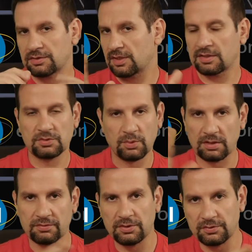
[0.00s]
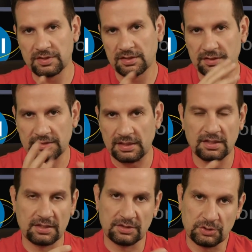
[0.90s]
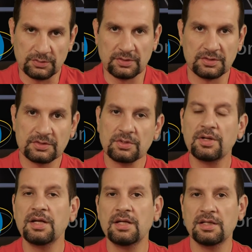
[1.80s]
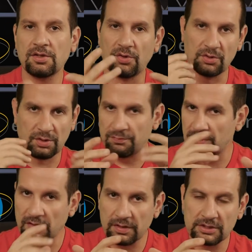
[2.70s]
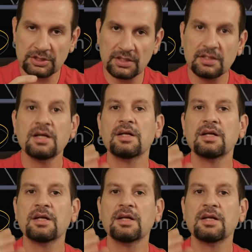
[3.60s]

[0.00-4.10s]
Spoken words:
text, whatever, you send it data that shows on the screen or configuration,